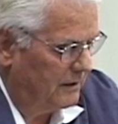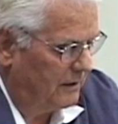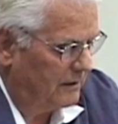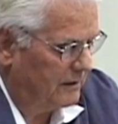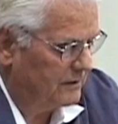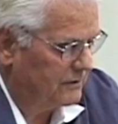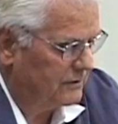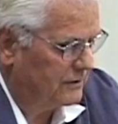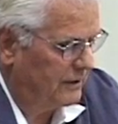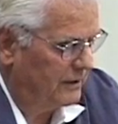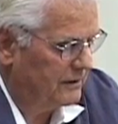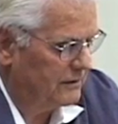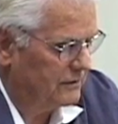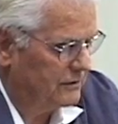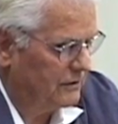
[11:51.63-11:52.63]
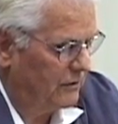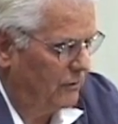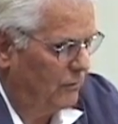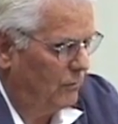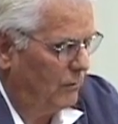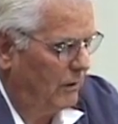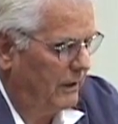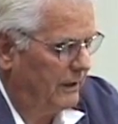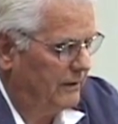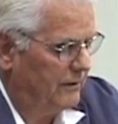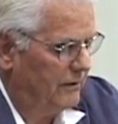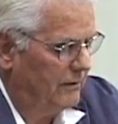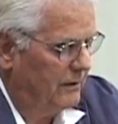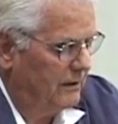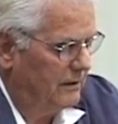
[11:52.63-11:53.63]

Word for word: on a skin so white